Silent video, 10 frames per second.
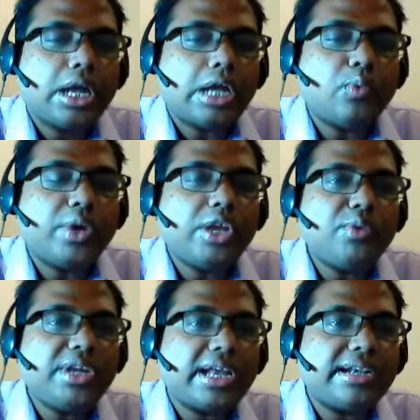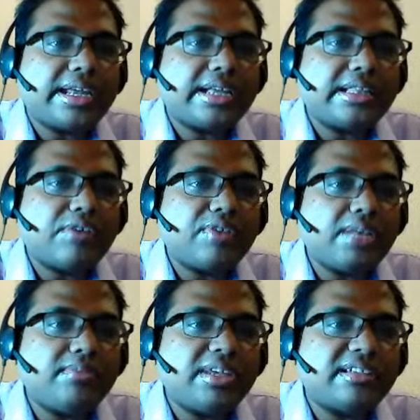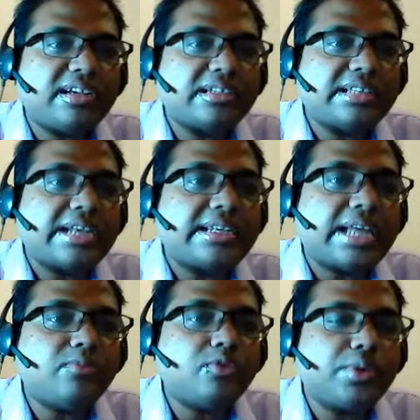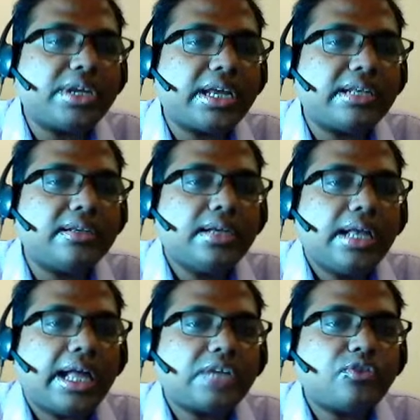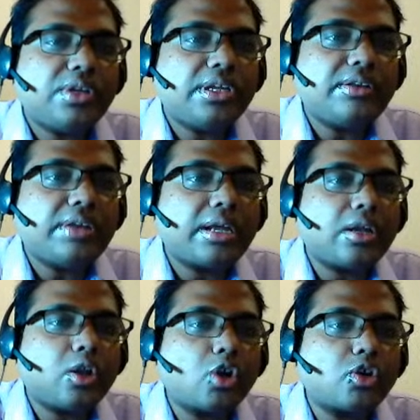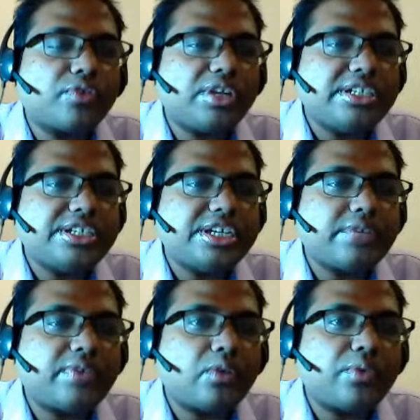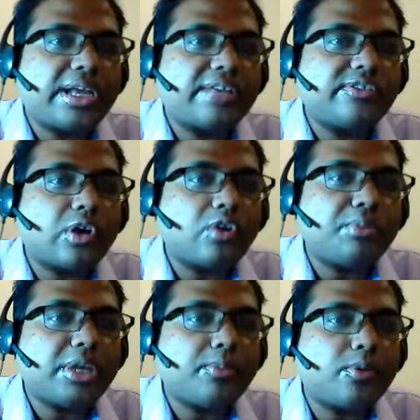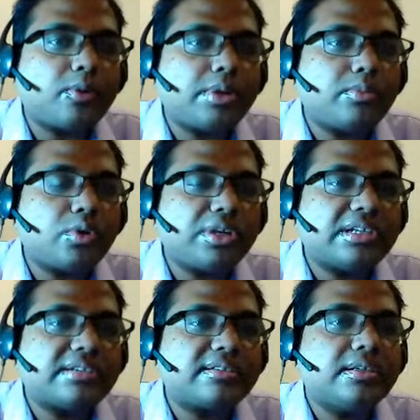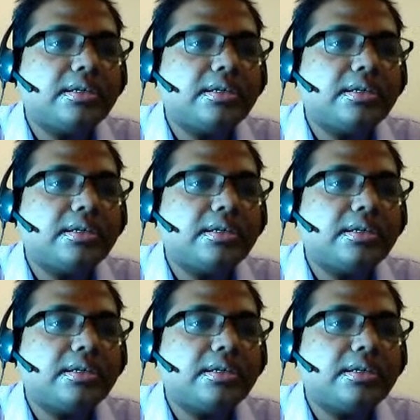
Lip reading: And when we can take the real measure, that times we can actually take a lot of initiative and we can solve many problems together.